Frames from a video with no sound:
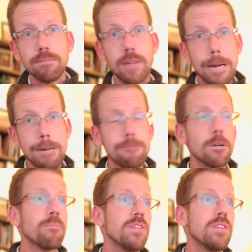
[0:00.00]
All right.
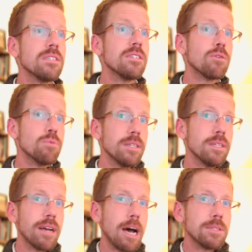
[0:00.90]
So this is a really
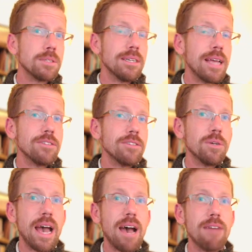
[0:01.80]
good option in case
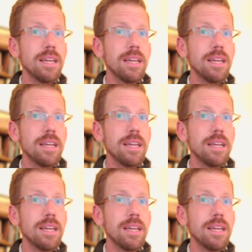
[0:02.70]
you have